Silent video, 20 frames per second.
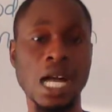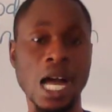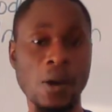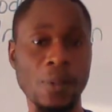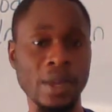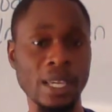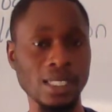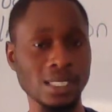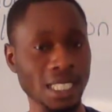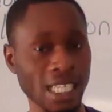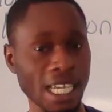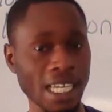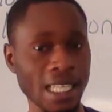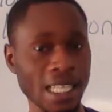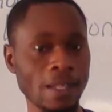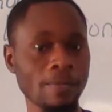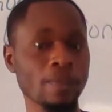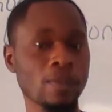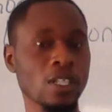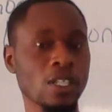Are we
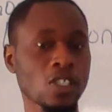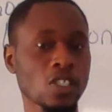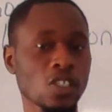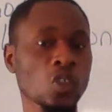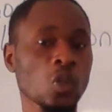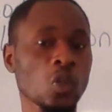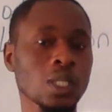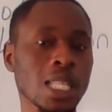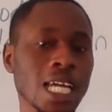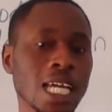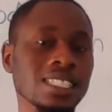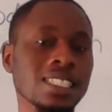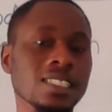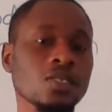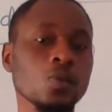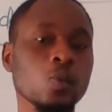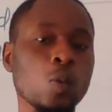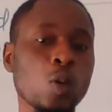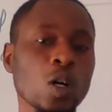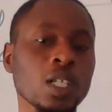together? So that
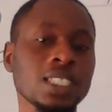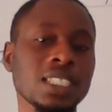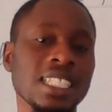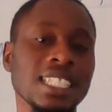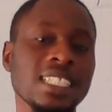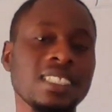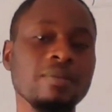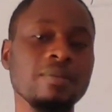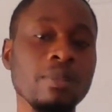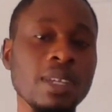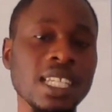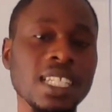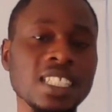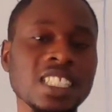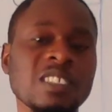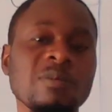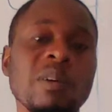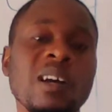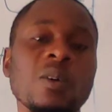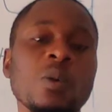is what it
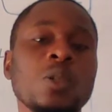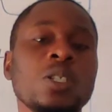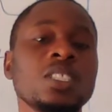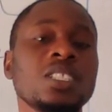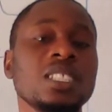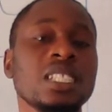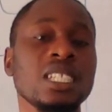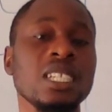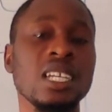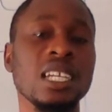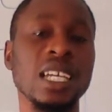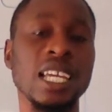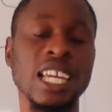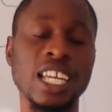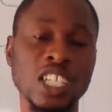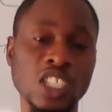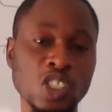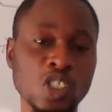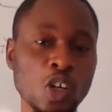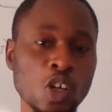means by what?
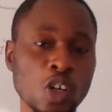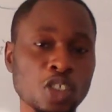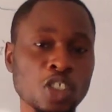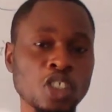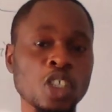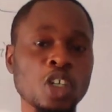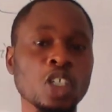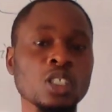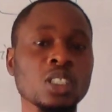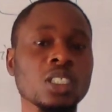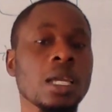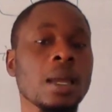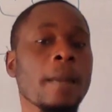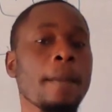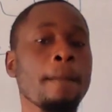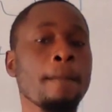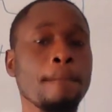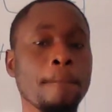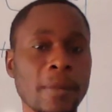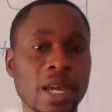Induction
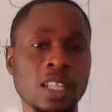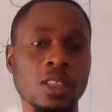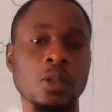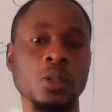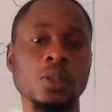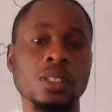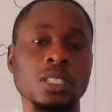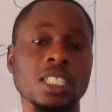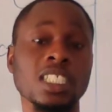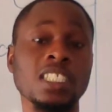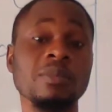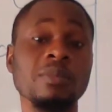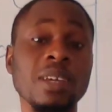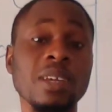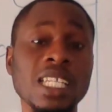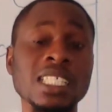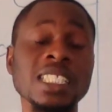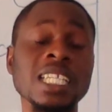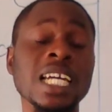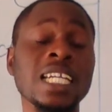method. It
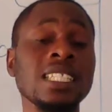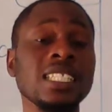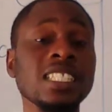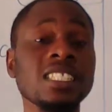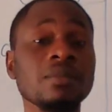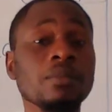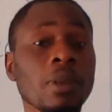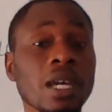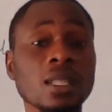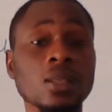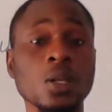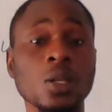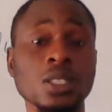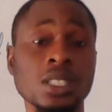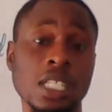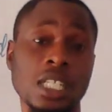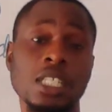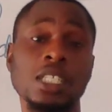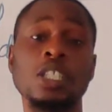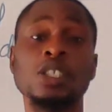means that in this method,
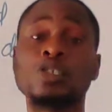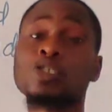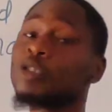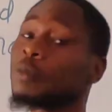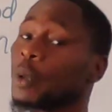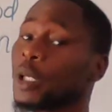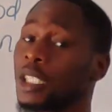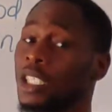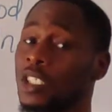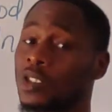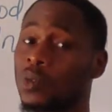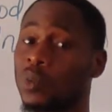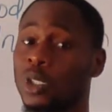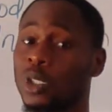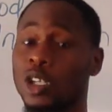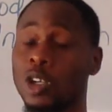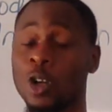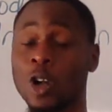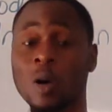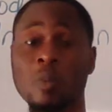the two bodies will
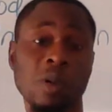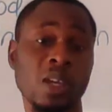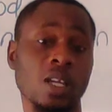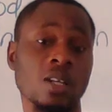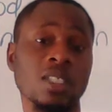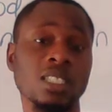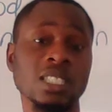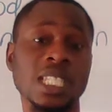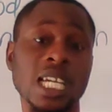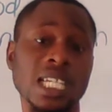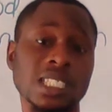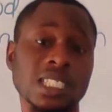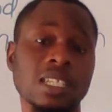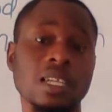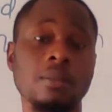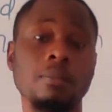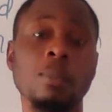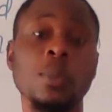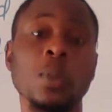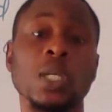not come in contact,
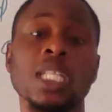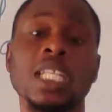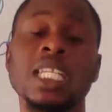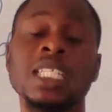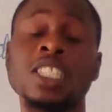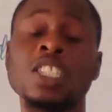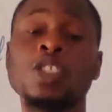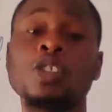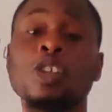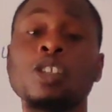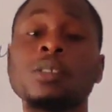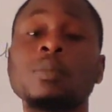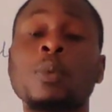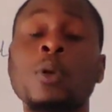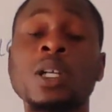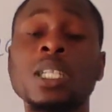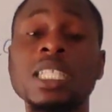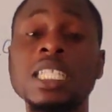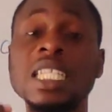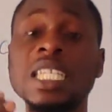but it is just
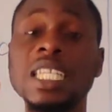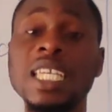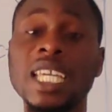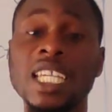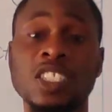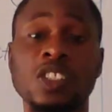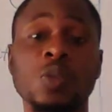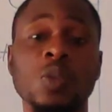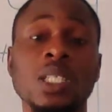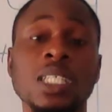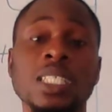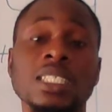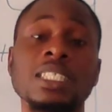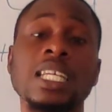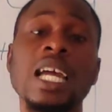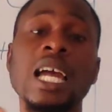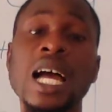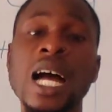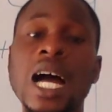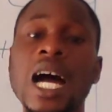brought near to it.
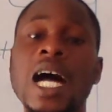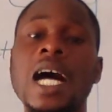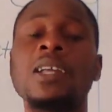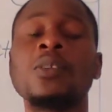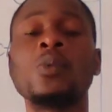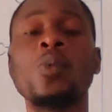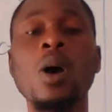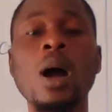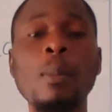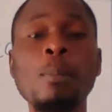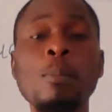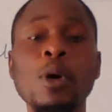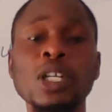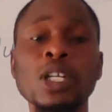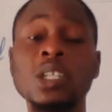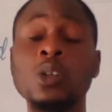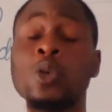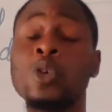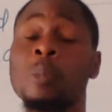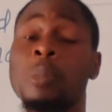And one
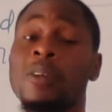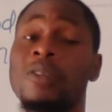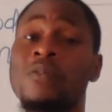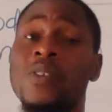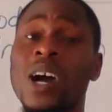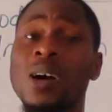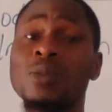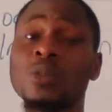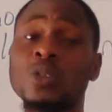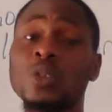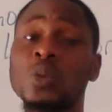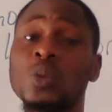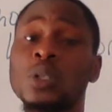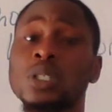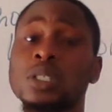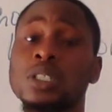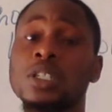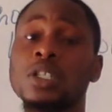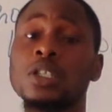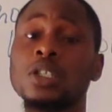body will be found to
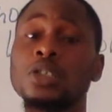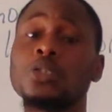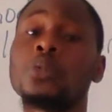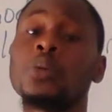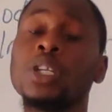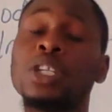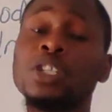what? To